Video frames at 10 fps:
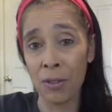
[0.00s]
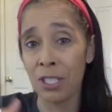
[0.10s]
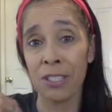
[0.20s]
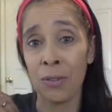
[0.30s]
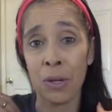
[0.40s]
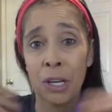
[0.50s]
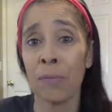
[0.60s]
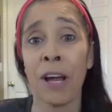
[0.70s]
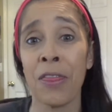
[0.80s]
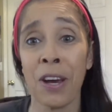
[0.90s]
to hear
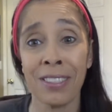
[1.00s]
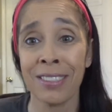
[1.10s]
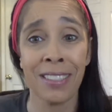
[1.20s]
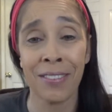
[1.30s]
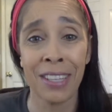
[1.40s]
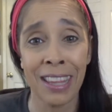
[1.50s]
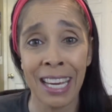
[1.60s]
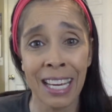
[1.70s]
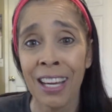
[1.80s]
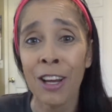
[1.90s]
my thoughts and
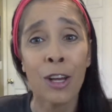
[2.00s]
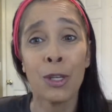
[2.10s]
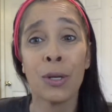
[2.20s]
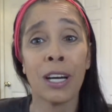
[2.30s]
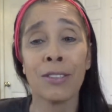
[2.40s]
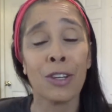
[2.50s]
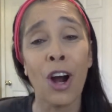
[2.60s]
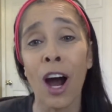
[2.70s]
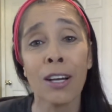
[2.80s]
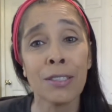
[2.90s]
everything, you guys are
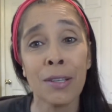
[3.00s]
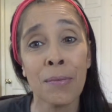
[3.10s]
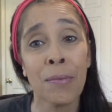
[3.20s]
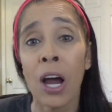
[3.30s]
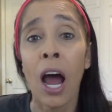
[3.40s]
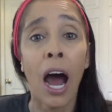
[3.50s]
awesome.